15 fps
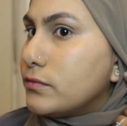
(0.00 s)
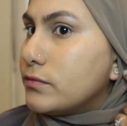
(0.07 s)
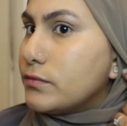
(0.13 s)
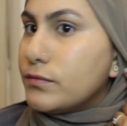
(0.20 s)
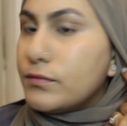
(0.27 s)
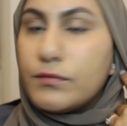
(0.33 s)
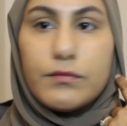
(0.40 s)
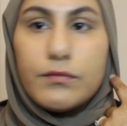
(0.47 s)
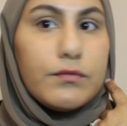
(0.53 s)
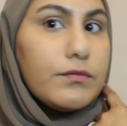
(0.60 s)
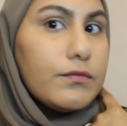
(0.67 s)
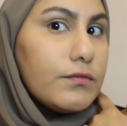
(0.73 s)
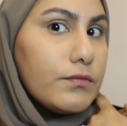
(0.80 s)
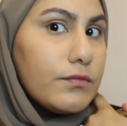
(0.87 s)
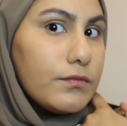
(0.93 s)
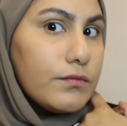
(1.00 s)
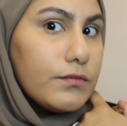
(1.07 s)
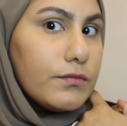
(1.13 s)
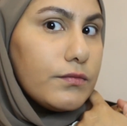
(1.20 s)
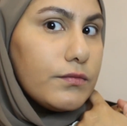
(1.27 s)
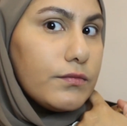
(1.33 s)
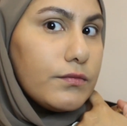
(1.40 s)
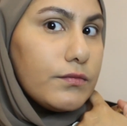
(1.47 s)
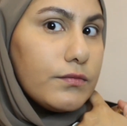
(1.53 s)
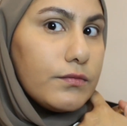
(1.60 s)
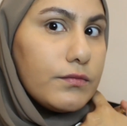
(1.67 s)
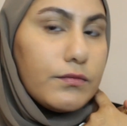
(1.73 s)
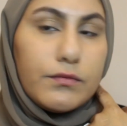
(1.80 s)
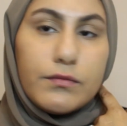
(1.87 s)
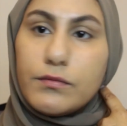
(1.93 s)
as, and it has like that greyish
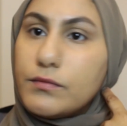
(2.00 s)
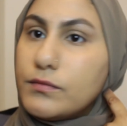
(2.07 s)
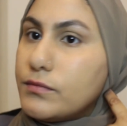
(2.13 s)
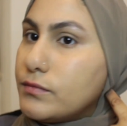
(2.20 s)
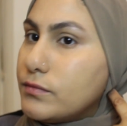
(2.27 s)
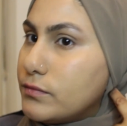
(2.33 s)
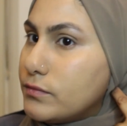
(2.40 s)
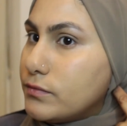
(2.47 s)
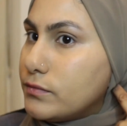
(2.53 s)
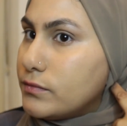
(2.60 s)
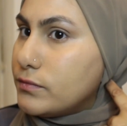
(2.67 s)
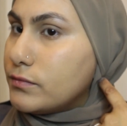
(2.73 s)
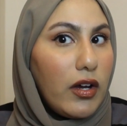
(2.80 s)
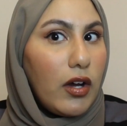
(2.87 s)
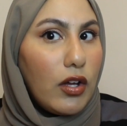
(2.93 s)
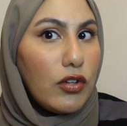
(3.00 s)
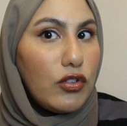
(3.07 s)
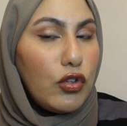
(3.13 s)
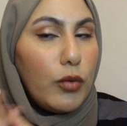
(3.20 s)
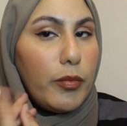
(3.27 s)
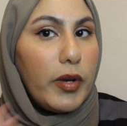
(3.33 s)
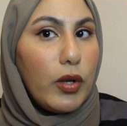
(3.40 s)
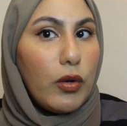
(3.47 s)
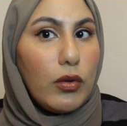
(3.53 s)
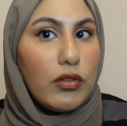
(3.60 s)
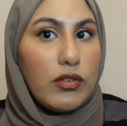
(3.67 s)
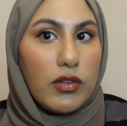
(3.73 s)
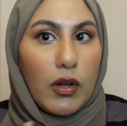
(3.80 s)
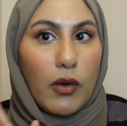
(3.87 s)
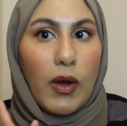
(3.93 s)
undertone to give you that contour, but it
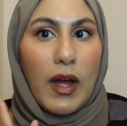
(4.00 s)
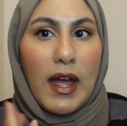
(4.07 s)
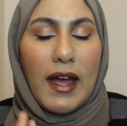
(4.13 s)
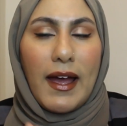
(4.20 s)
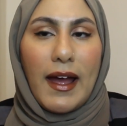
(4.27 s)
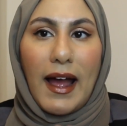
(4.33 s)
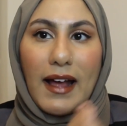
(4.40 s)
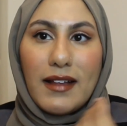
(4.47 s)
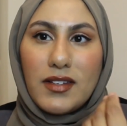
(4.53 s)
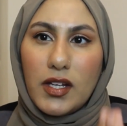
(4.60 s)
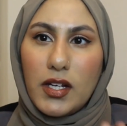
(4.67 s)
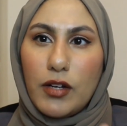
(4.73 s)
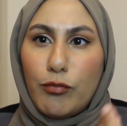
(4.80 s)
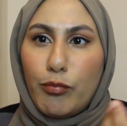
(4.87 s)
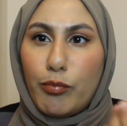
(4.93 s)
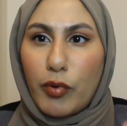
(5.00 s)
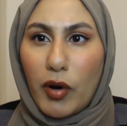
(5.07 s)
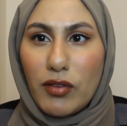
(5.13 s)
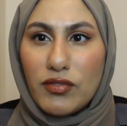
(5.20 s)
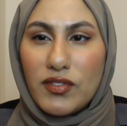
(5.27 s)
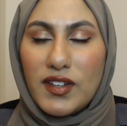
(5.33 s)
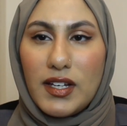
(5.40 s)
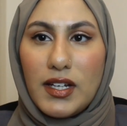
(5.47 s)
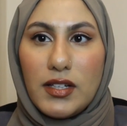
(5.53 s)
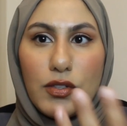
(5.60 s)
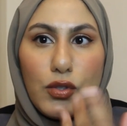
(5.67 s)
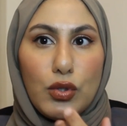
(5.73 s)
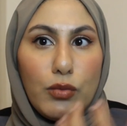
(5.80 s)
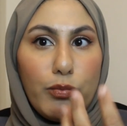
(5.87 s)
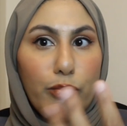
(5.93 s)
also has enough bronze in it
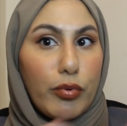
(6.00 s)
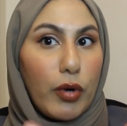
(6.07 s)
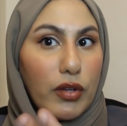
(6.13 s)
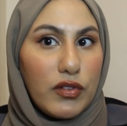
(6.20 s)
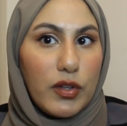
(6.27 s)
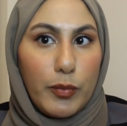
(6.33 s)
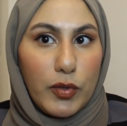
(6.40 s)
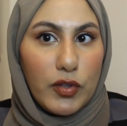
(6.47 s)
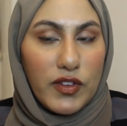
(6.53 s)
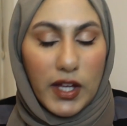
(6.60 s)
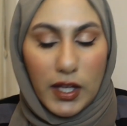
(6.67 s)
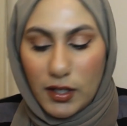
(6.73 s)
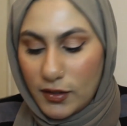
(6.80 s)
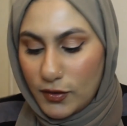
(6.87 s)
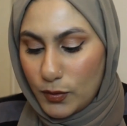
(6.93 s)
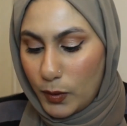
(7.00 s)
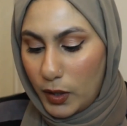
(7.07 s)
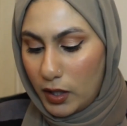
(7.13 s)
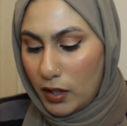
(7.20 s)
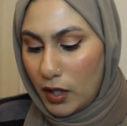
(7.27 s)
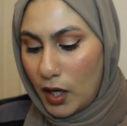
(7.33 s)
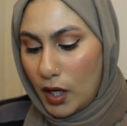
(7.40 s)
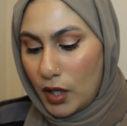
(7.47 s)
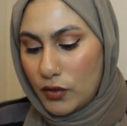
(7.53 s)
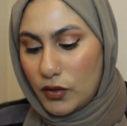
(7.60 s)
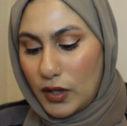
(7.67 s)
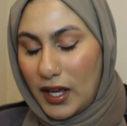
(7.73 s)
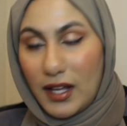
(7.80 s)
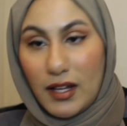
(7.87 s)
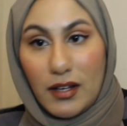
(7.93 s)
to bronze up your skin as well,
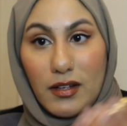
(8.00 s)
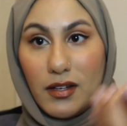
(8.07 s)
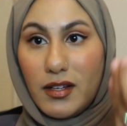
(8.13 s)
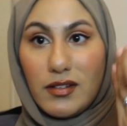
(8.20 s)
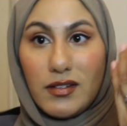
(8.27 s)
and it